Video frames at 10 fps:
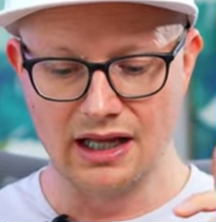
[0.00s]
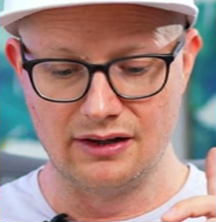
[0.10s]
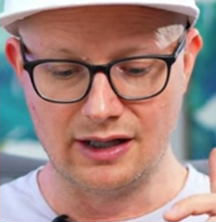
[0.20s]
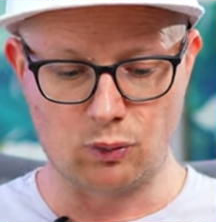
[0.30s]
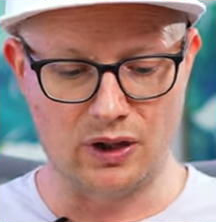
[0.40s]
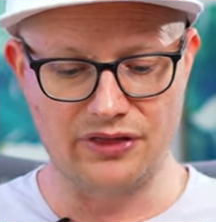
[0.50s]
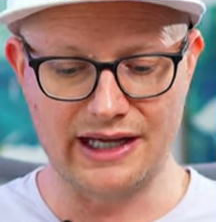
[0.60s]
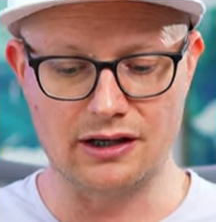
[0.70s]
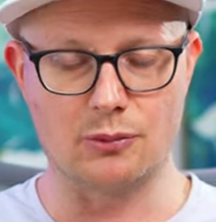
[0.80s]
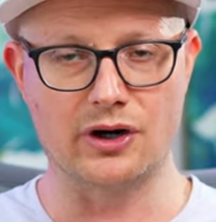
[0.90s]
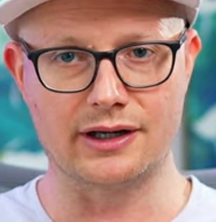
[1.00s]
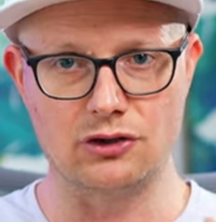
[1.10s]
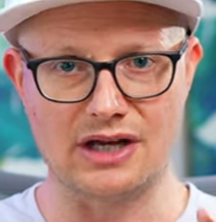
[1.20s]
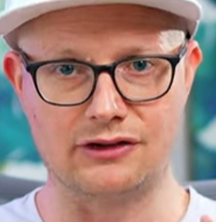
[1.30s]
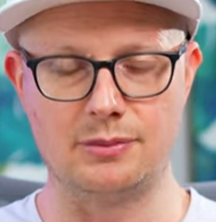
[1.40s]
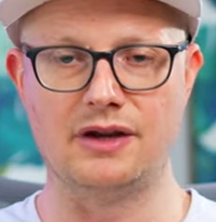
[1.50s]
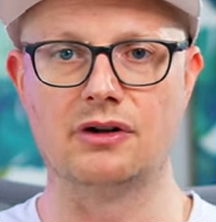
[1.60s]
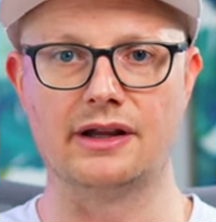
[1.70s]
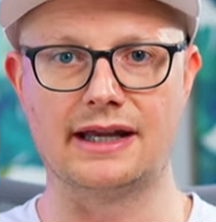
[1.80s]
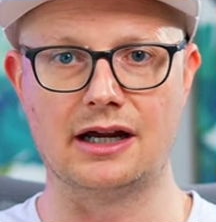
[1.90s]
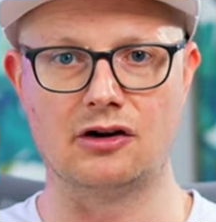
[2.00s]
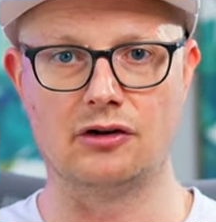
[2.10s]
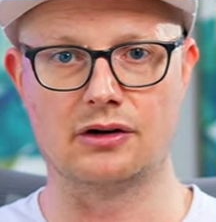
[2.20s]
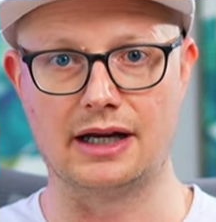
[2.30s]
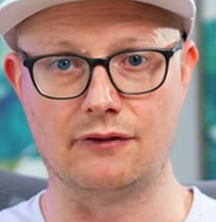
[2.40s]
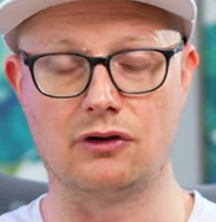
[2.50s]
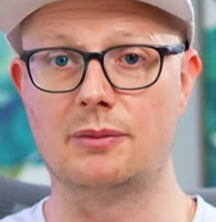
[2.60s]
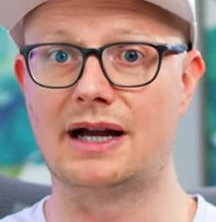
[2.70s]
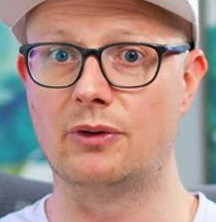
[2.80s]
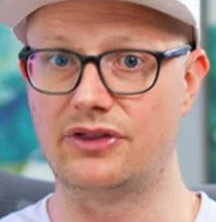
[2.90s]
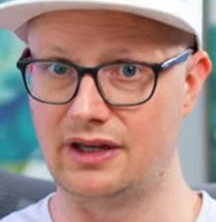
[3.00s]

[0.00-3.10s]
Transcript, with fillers: Now, one thing in the market you have to be really careful about with